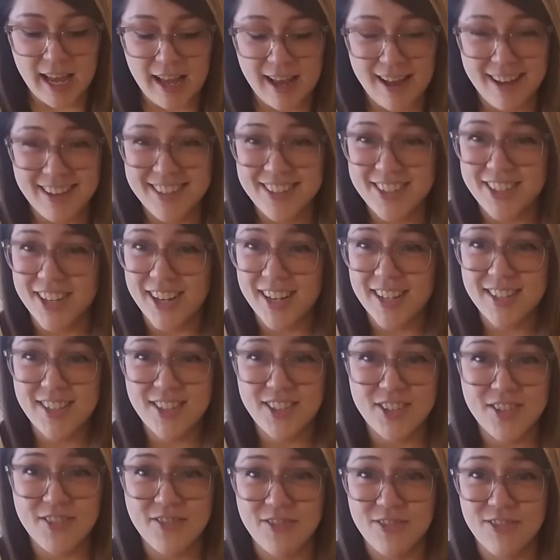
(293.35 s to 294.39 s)

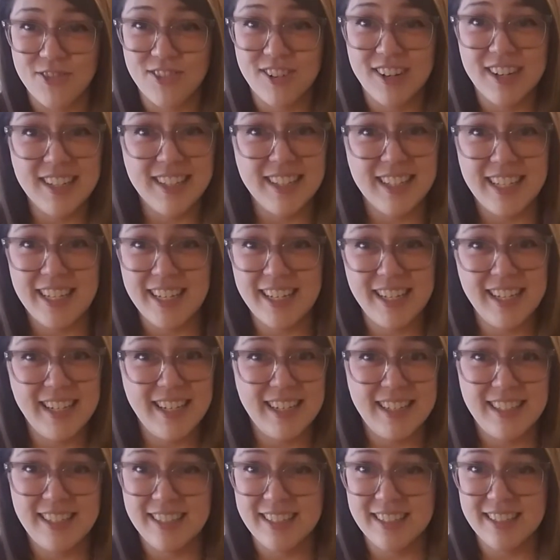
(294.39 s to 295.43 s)
just
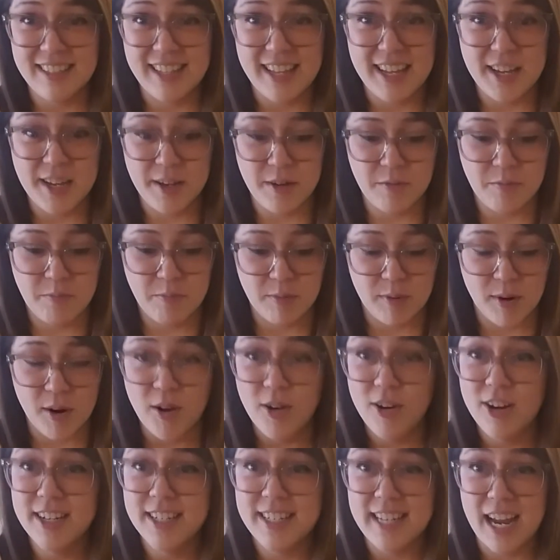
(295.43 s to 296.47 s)
really like
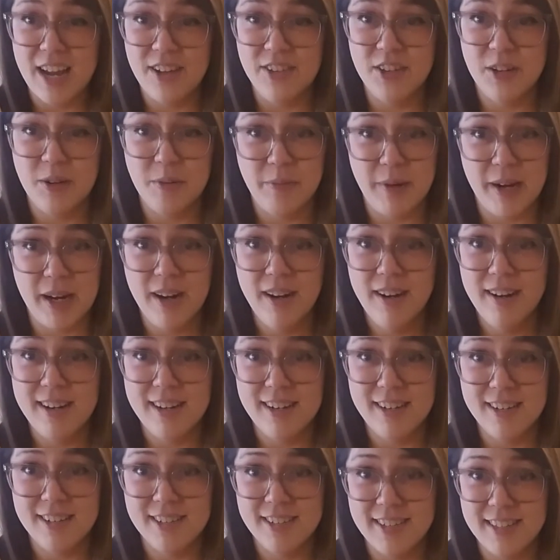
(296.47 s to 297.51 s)
broke down their
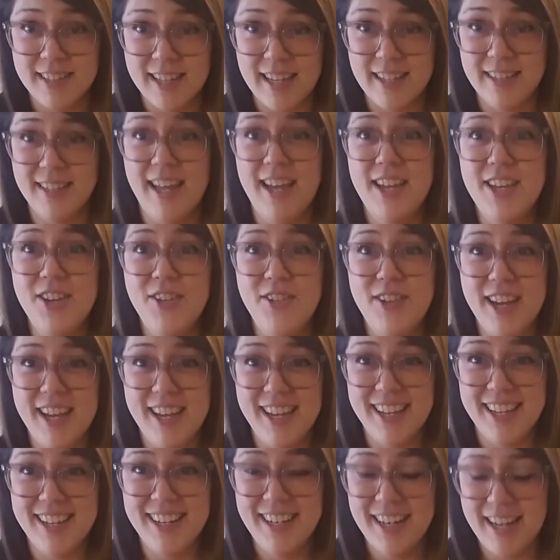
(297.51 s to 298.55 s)
barriers and they let you
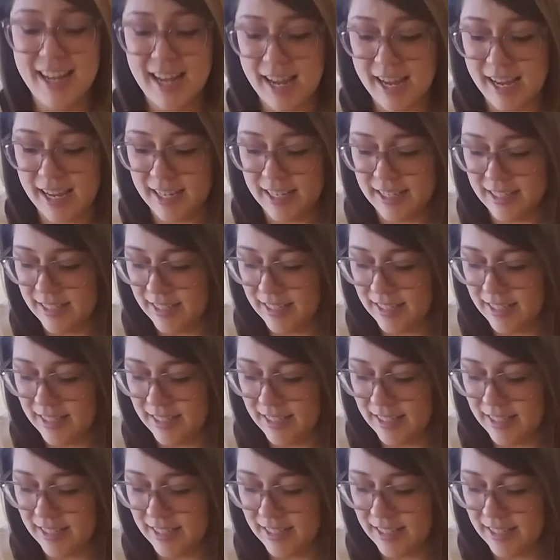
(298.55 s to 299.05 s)
in, and